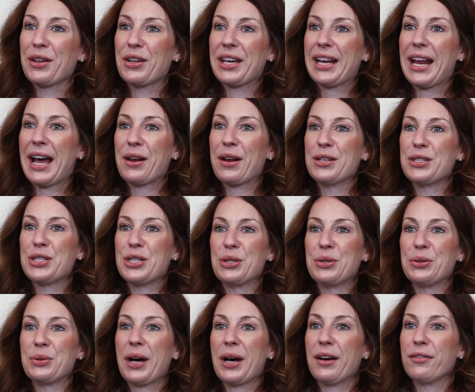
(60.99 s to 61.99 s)
to look at how to
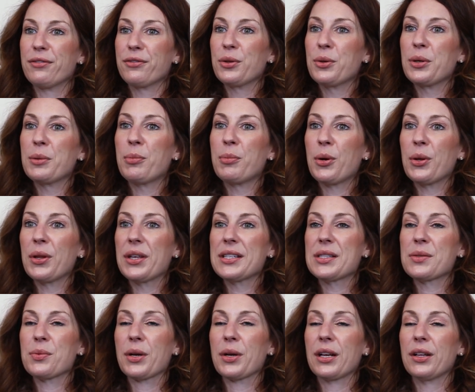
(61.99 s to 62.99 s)
do a fluid
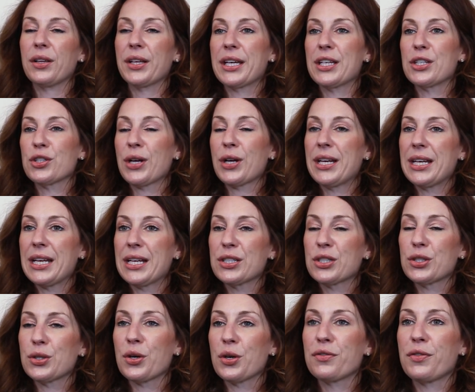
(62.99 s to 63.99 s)
bolus. We're going to look at trending
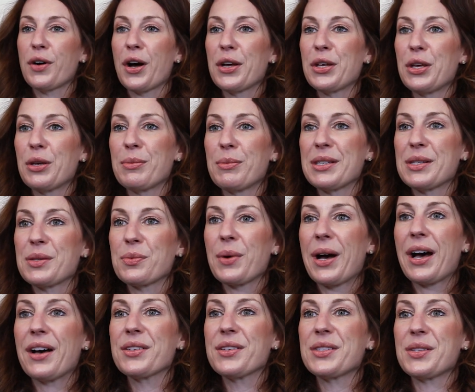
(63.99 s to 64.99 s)
stroke volume as
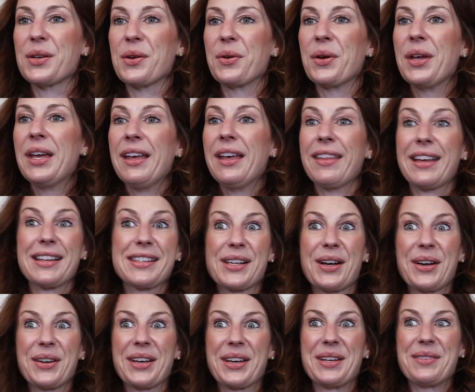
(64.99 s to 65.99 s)
well. So that's
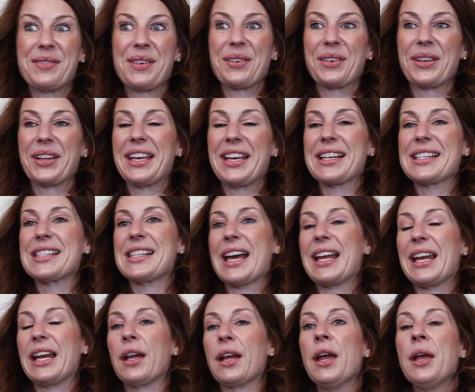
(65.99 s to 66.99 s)
all going to be really
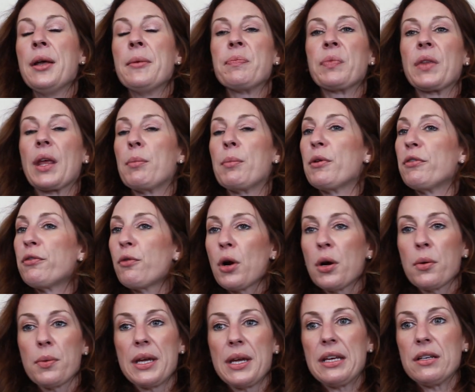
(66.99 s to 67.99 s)
exciting.
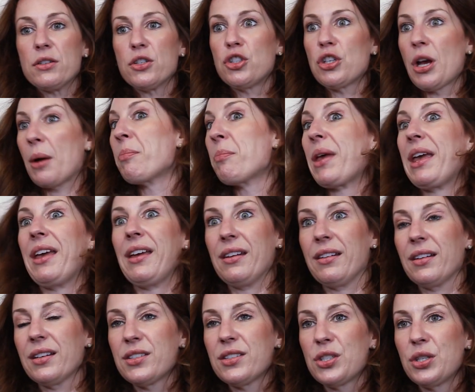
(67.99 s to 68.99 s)
Before we jump
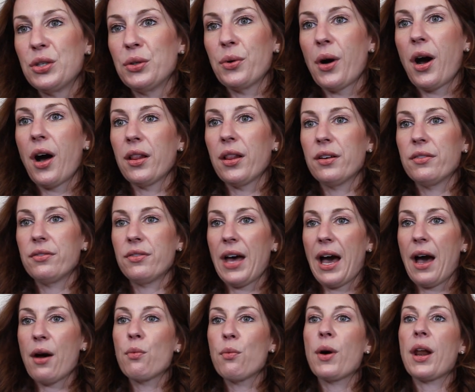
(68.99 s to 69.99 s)
in to all of
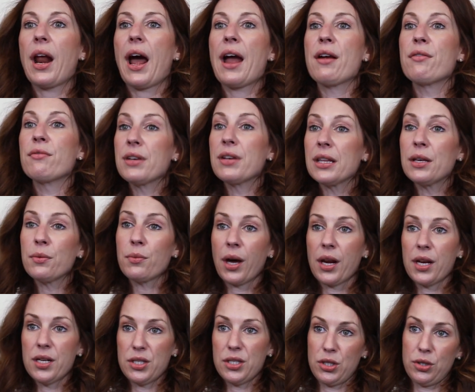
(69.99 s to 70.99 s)
that, what I really
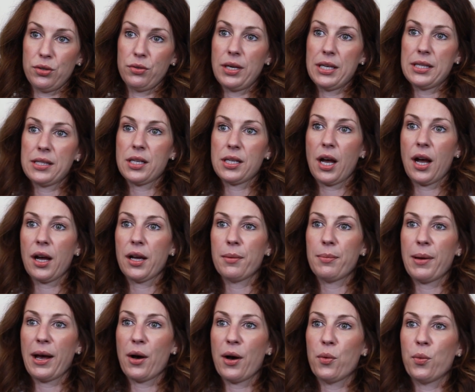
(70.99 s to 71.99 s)
want to do is talk
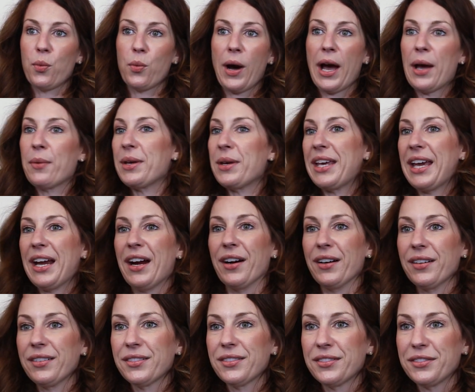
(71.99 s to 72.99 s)
about why we
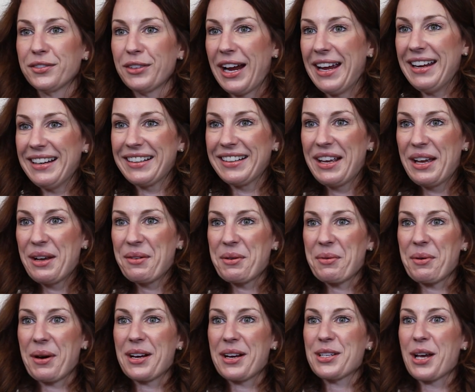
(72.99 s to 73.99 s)
care, right?
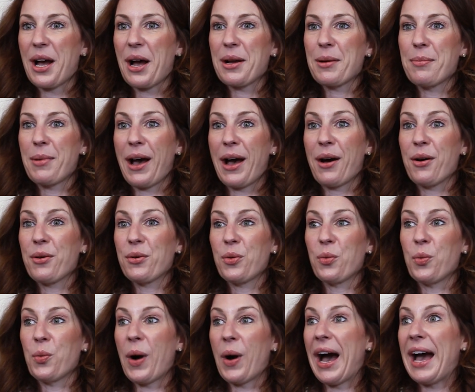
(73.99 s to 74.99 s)
We want to talk about
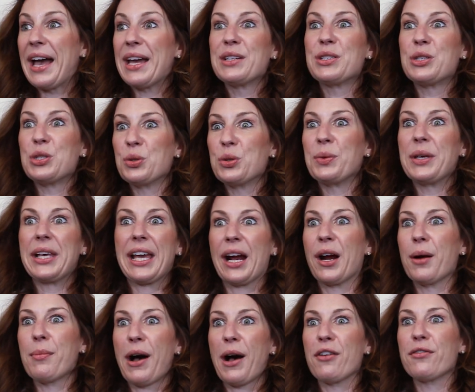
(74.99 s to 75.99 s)
why do we
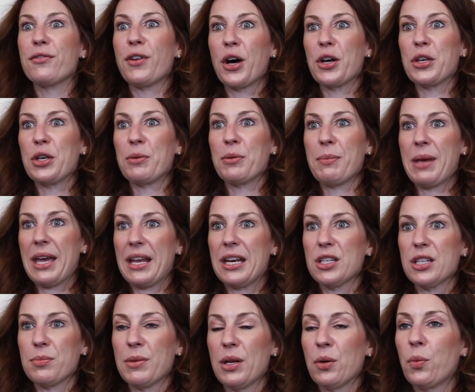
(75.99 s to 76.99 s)
care about volume
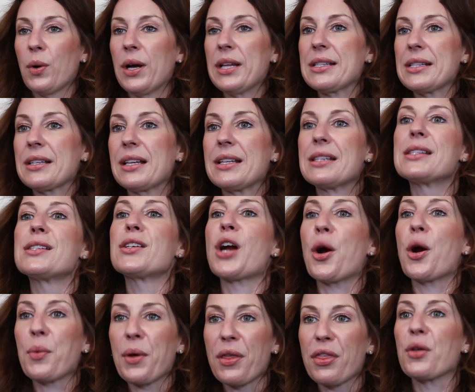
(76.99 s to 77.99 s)
management. Let's
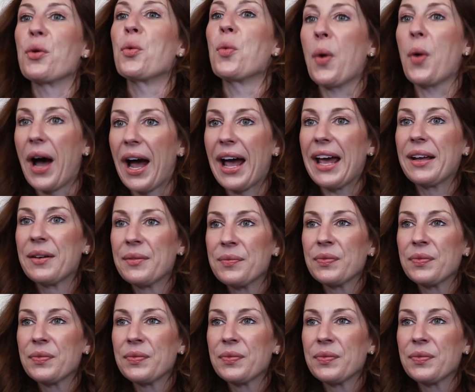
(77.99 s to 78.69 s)
start with the why.